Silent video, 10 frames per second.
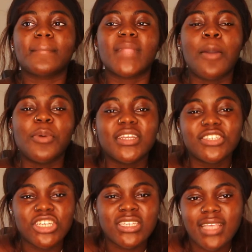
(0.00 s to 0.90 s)
I
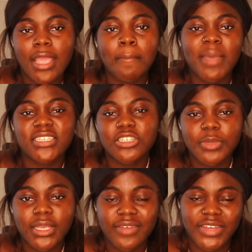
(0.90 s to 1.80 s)
wouldn't just say message
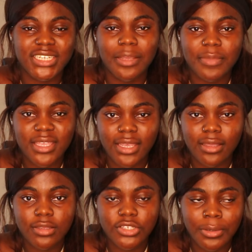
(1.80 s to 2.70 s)
me if I didn't mean
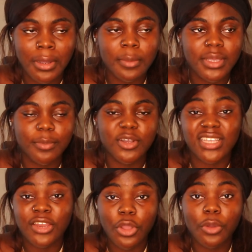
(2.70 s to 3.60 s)
it. Do you know what I mean? Because
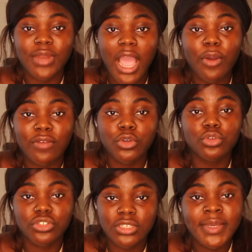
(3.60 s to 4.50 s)
I know now I've
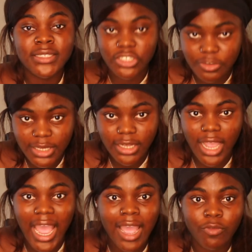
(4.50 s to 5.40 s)
told you to message me,
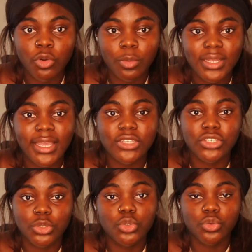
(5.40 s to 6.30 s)
I have an
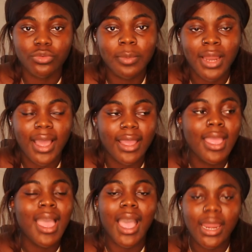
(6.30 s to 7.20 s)
obligation to reply,
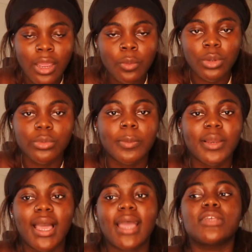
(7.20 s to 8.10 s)
and I will
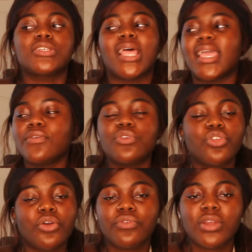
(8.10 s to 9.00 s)
reply. So like, if you
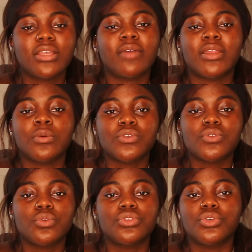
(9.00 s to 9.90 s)
don't feel like you have anyone to
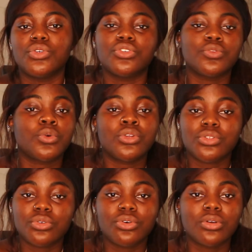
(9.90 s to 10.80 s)
talk to, you just want to
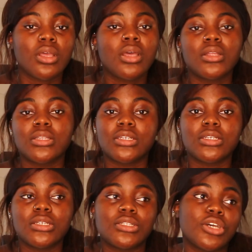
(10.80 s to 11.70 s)
talk,
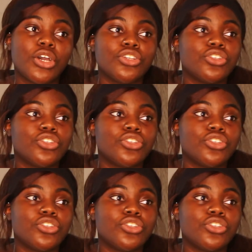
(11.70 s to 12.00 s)
you